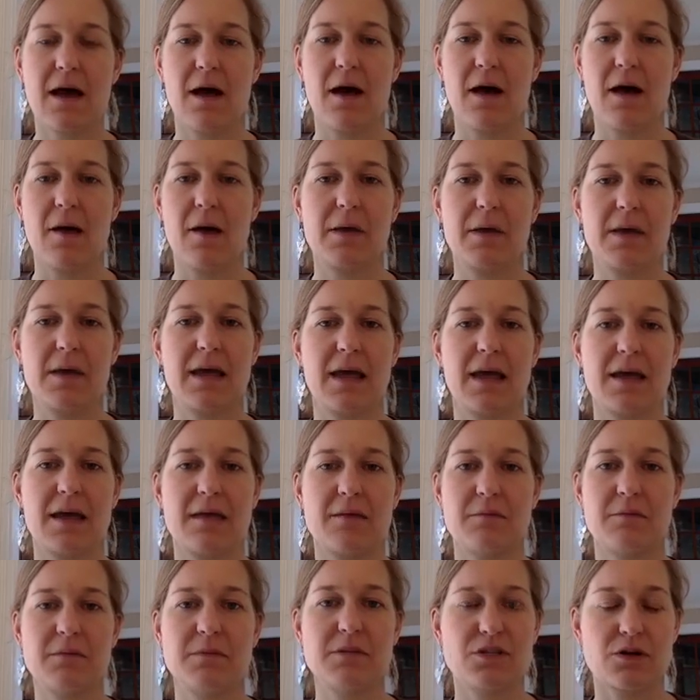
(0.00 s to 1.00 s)
Again,
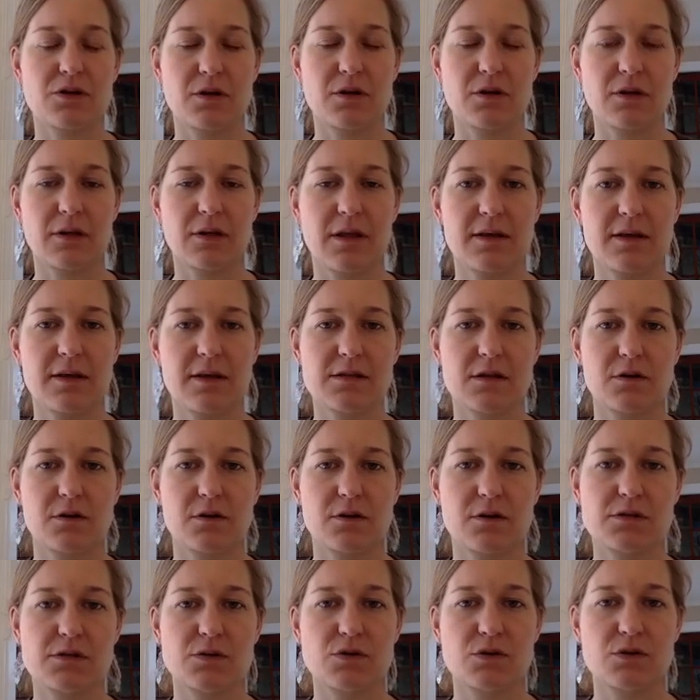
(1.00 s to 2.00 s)
be sure to like us on our
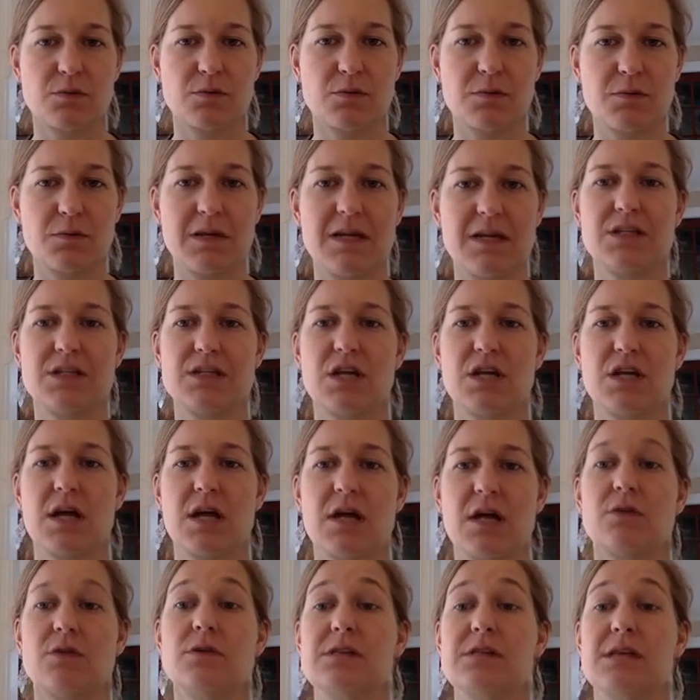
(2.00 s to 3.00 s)
social media channels,